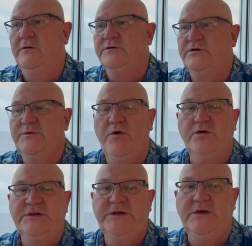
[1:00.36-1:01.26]
so
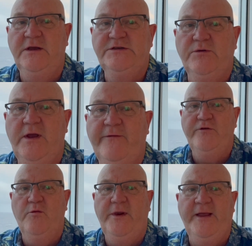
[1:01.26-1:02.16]
tomorrow's a sea day so we have
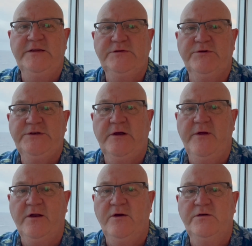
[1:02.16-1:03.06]
no plans. We'll see how
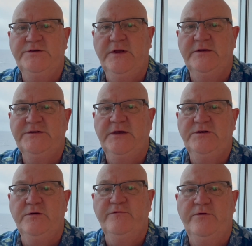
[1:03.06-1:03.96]
that goes and stay tuned